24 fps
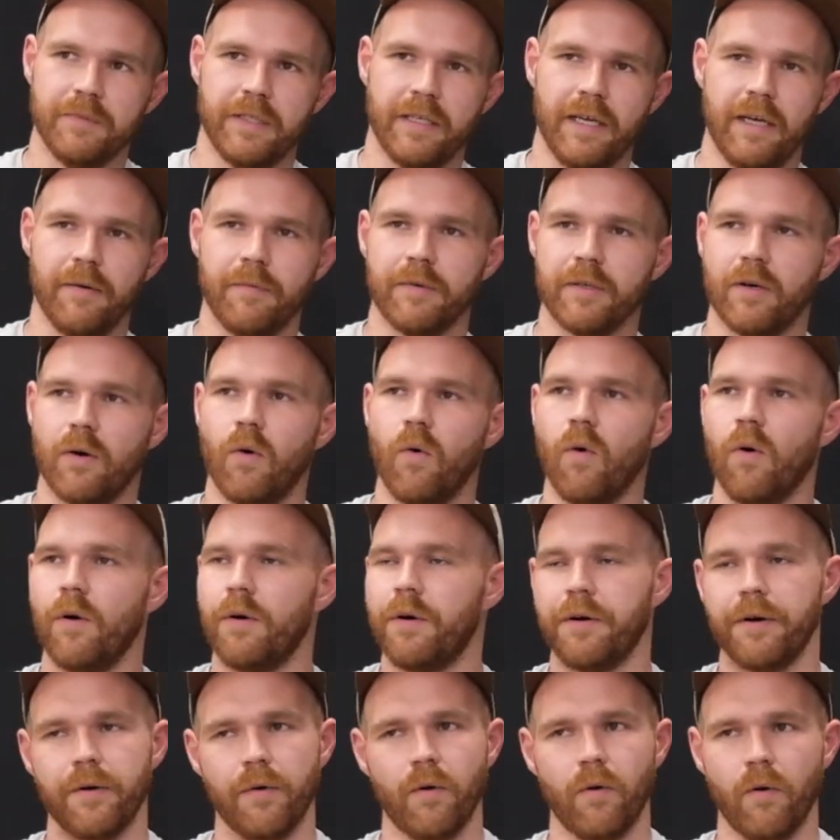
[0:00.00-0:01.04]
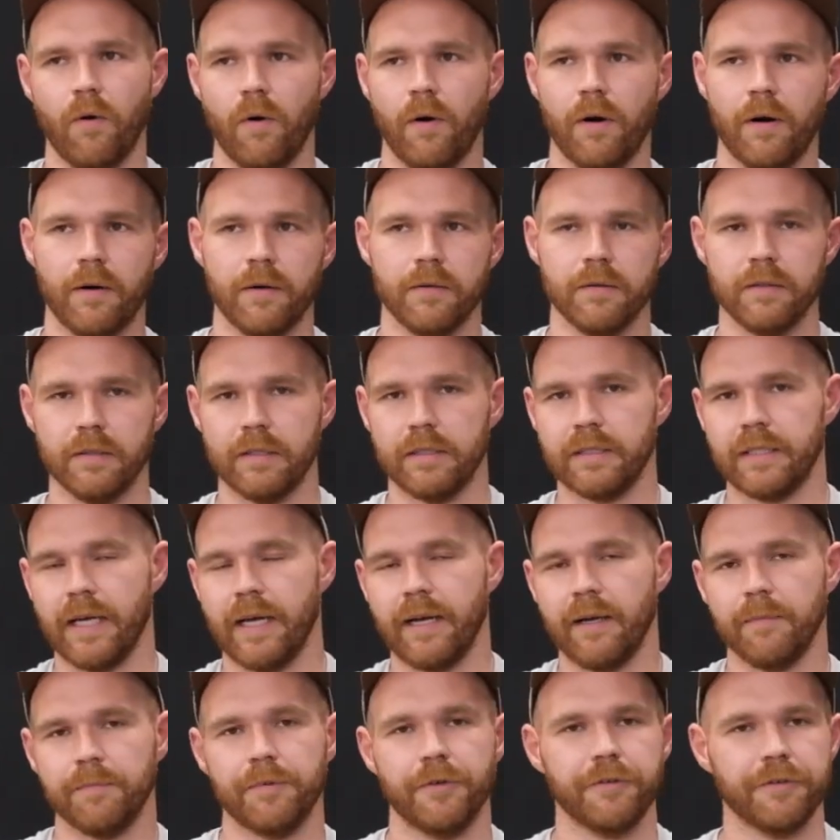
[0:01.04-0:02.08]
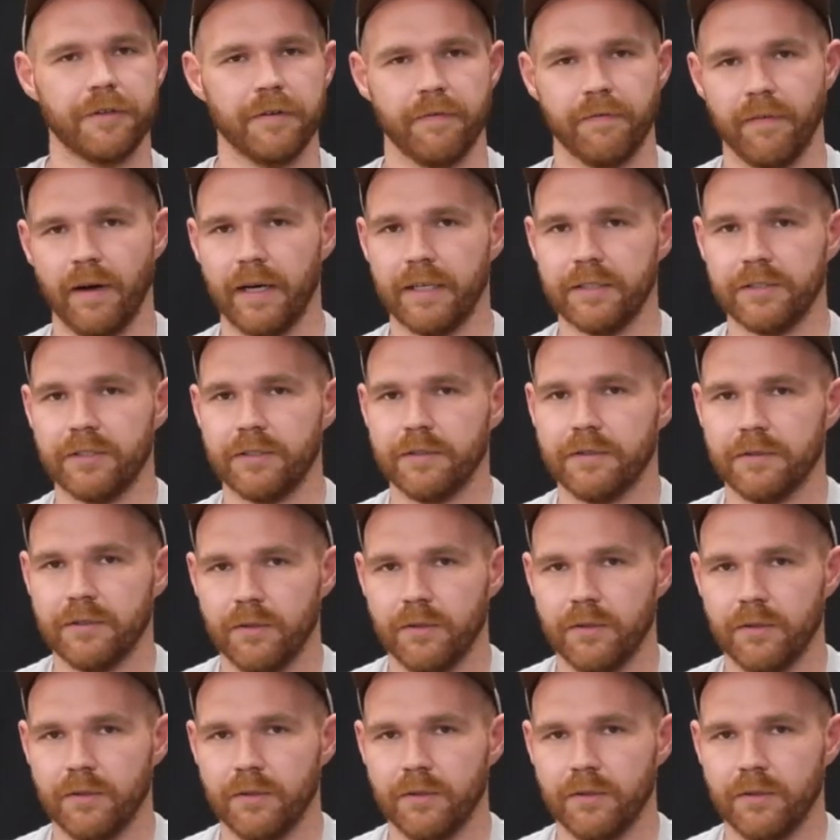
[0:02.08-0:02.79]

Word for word: to hit record or set up your device.